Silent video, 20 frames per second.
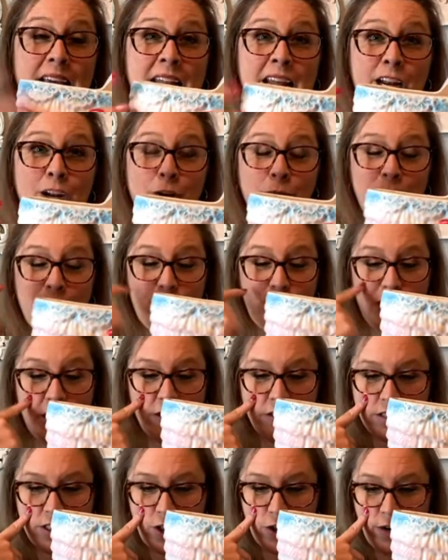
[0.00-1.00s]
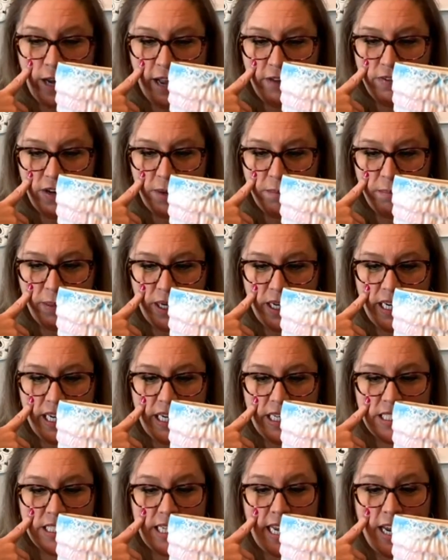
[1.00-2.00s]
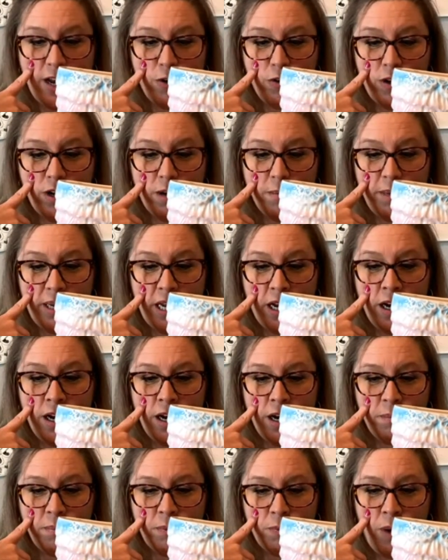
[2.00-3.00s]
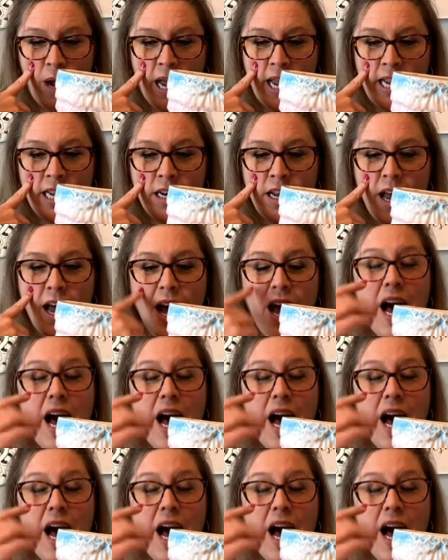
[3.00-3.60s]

And I know Michelle's, you're having a bunny sale coming up, right?